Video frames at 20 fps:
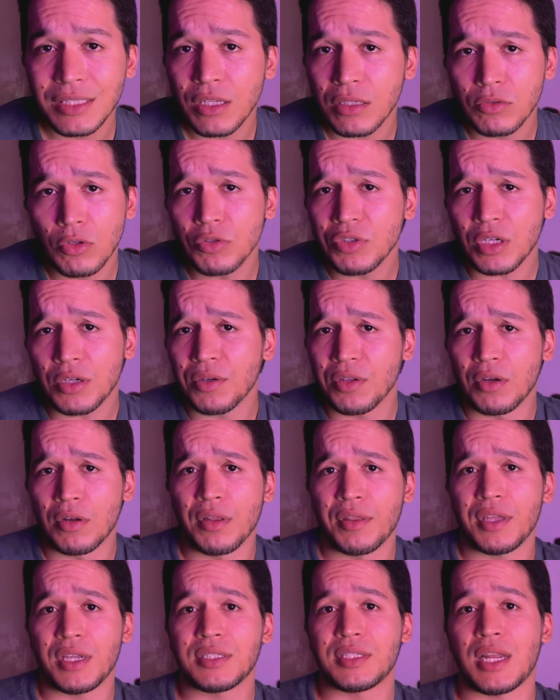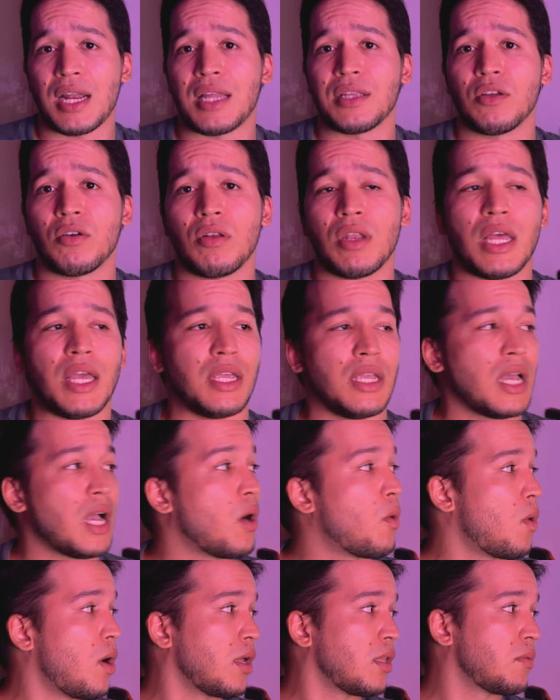Those are the only things that I don't like. I
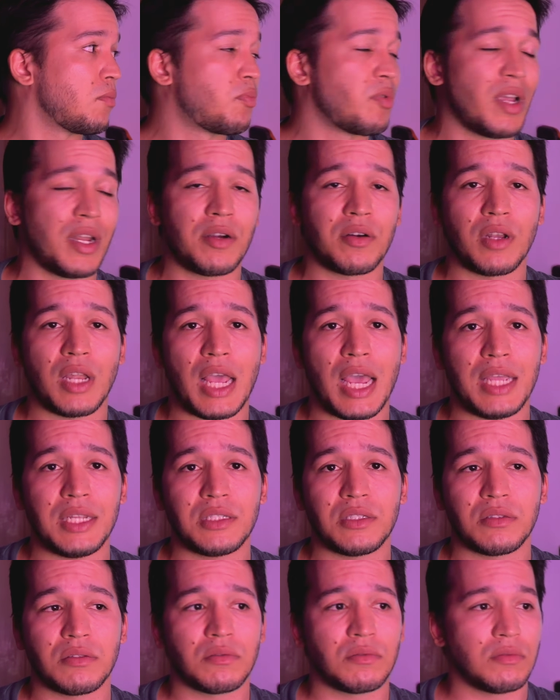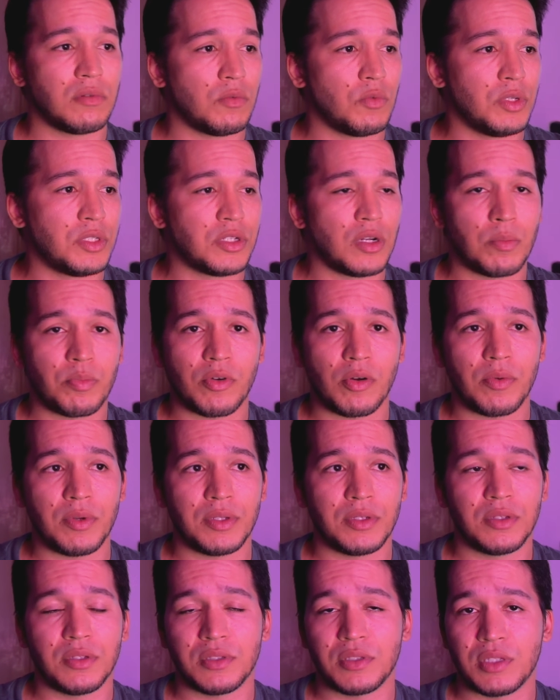want brighter lights, which I'll probably
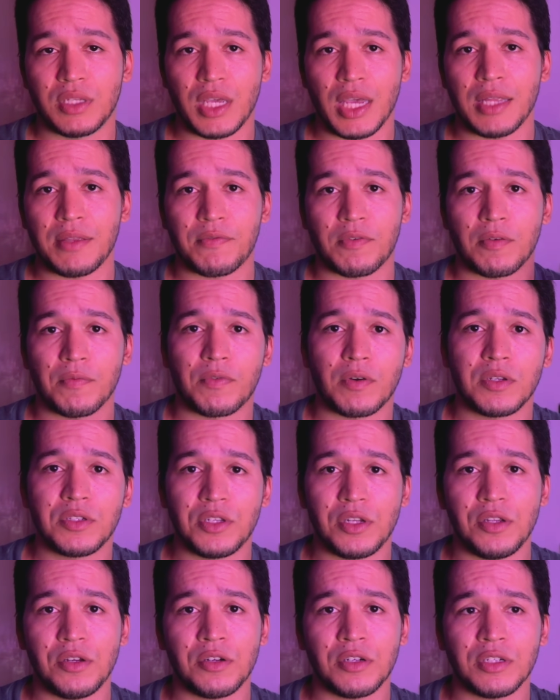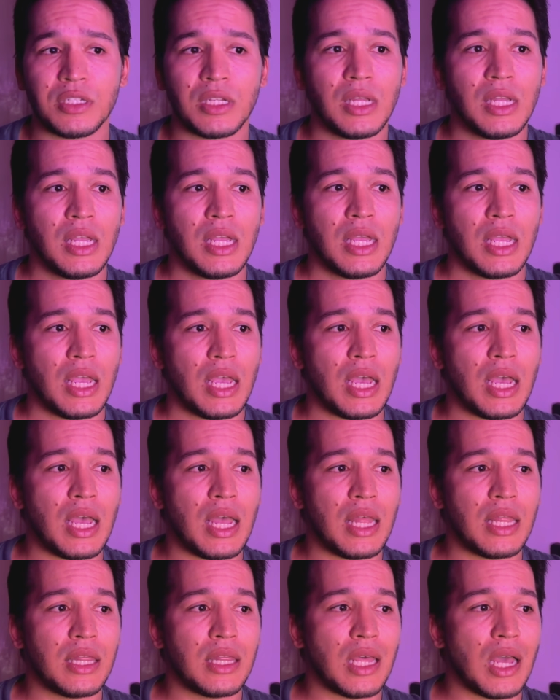just get from Fungineers,
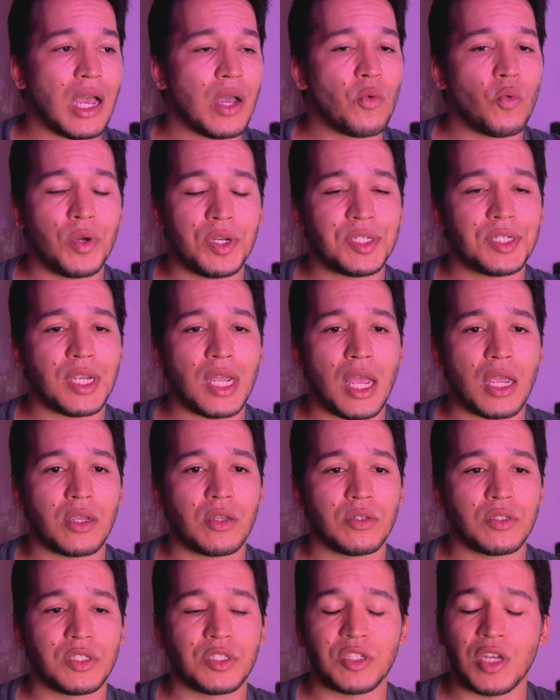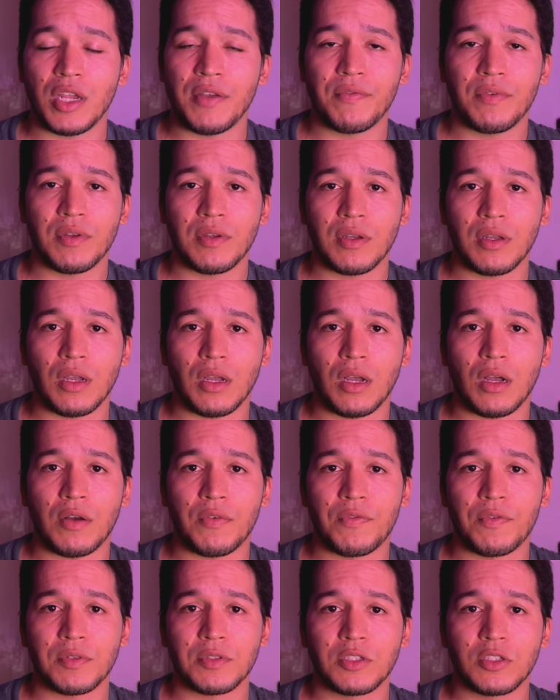and I wish I could shave
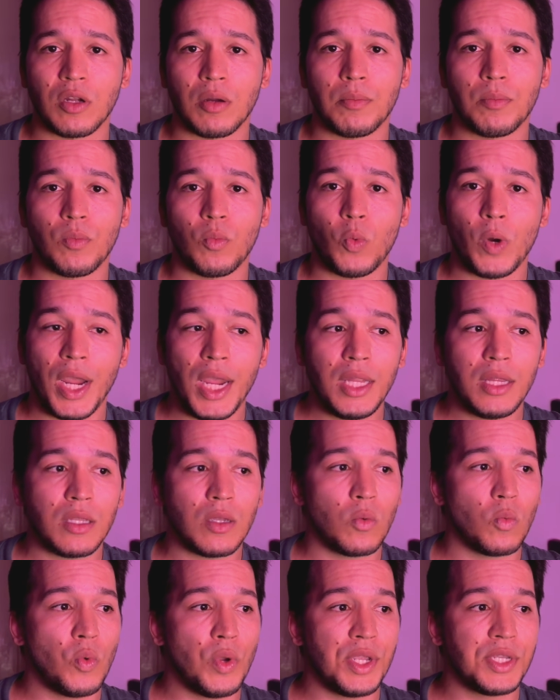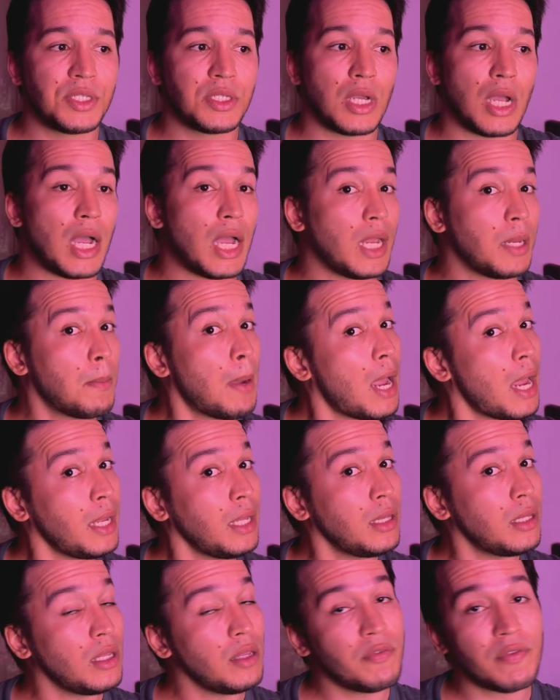off some weight, which I might
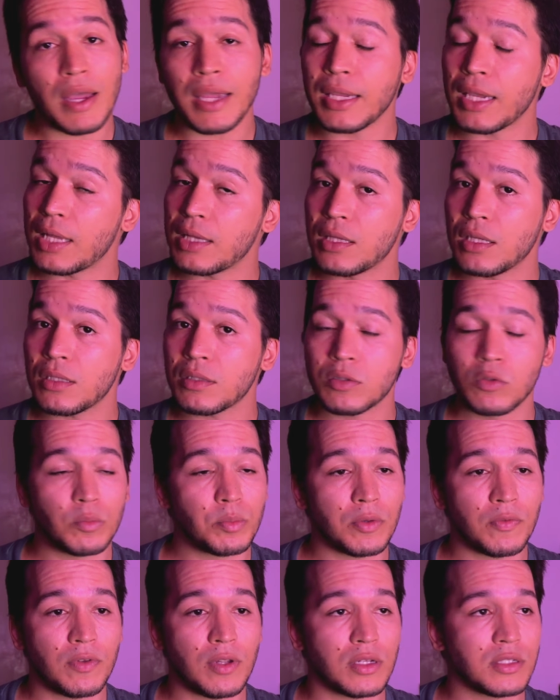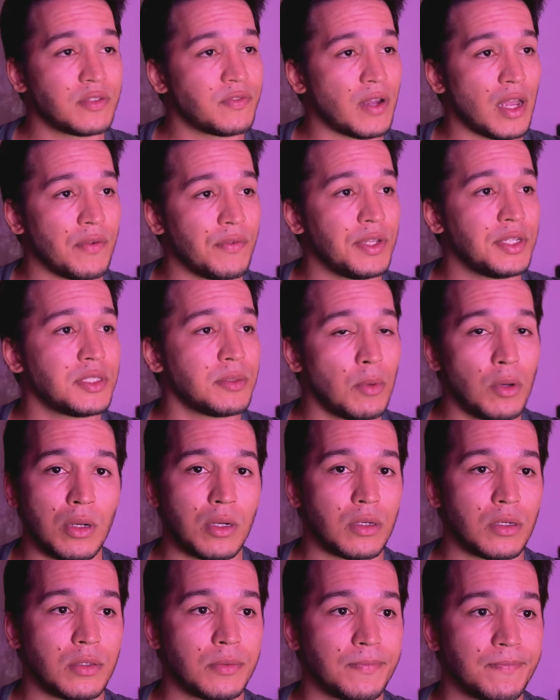if I get the Superflux 5-inch
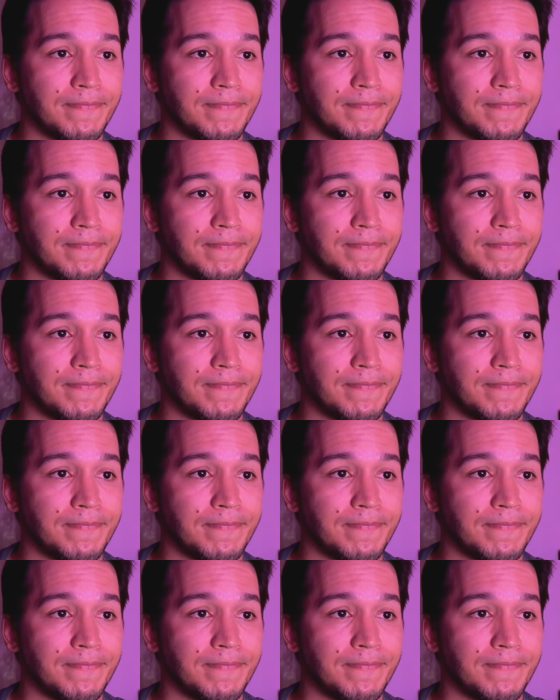motor,